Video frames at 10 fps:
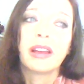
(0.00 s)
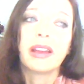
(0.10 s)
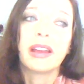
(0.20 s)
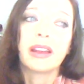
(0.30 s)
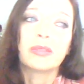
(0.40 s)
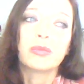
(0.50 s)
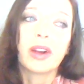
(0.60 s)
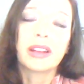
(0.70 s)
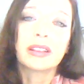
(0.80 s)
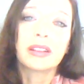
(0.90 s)
And
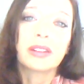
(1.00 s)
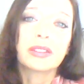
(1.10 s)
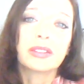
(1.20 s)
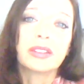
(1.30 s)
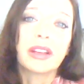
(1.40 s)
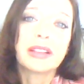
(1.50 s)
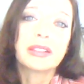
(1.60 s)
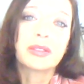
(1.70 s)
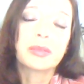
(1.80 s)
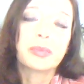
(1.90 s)
why did Dr.
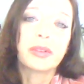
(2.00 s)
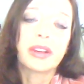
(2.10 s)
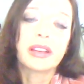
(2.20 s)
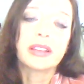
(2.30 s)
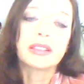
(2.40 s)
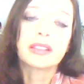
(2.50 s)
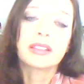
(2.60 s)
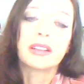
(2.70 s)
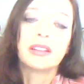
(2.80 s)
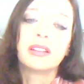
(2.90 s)
Jesus
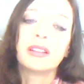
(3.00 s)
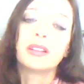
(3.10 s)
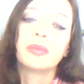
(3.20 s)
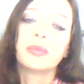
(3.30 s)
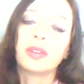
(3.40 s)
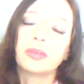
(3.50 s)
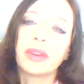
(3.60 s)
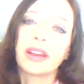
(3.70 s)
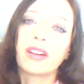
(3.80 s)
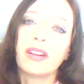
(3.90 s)
Perez build
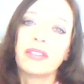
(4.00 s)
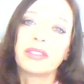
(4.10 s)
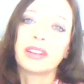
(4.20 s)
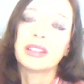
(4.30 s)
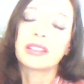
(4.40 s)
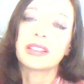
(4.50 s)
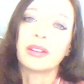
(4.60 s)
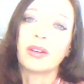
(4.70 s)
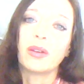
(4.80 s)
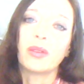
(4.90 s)
my confidence and
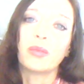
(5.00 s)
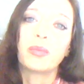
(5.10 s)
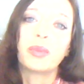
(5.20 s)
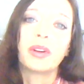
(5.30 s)
hope